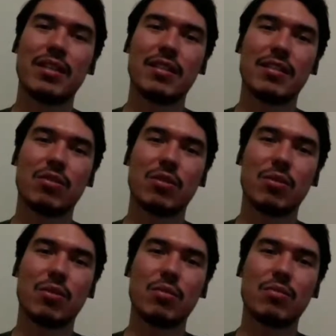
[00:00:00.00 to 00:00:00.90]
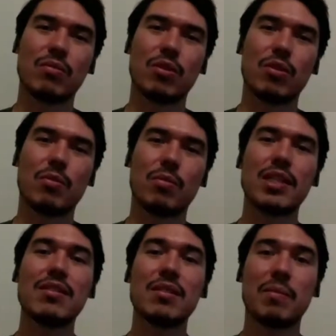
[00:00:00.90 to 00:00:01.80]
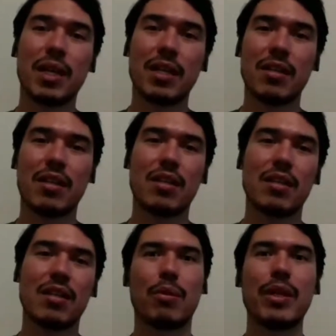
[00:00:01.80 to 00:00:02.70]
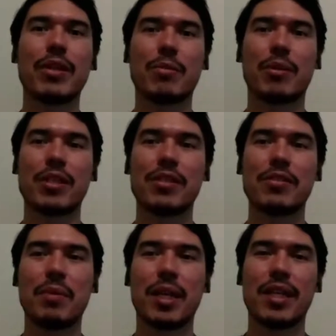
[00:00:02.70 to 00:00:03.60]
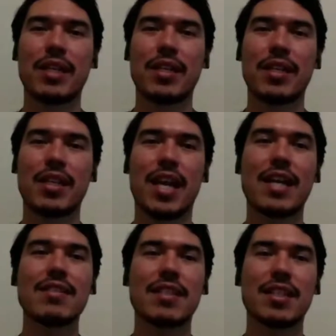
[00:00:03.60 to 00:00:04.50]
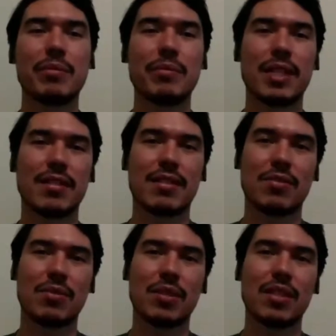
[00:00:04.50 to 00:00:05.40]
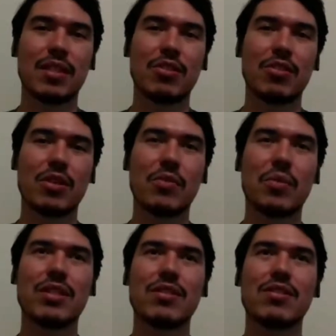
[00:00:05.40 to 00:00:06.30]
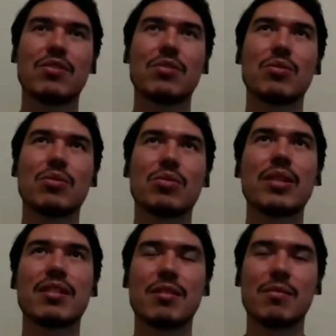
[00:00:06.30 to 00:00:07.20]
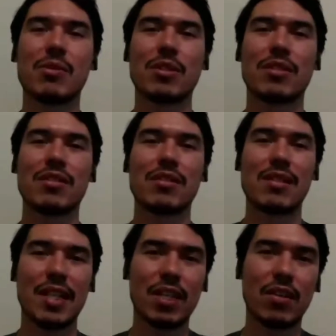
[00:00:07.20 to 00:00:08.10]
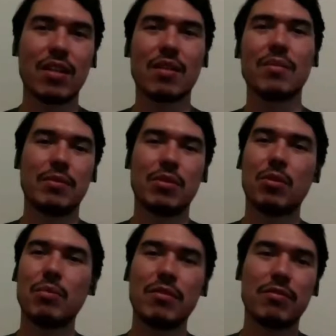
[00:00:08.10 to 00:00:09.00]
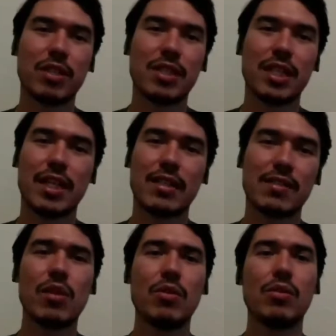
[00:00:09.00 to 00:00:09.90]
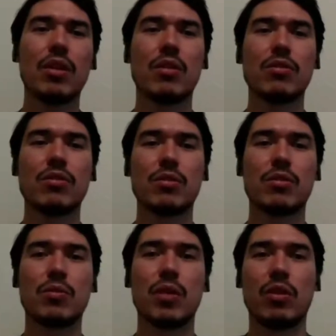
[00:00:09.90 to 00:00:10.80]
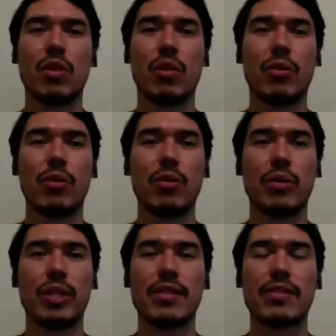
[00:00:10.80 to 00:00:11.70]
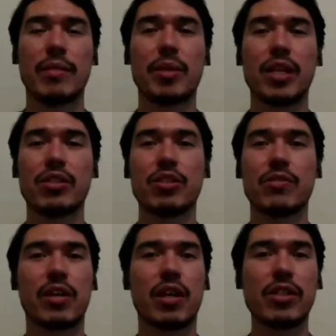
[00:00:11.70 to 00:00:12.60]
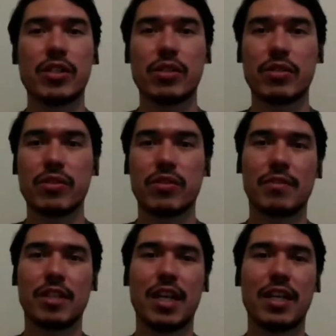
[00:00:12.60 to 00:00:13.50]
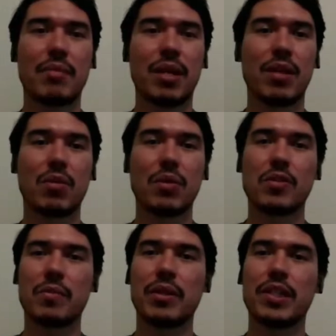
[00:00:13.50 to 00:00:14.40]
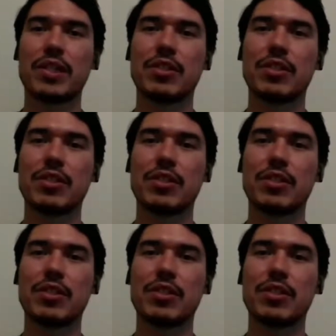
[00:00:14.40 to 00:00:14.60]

So, you know, participate in prayer, participate in asking, because that's what, you know, he wants us to trust him. He wants us to lean on him. So don't be afraid to ask. You can also go through an examination of conscience guided by the Holy Spirit.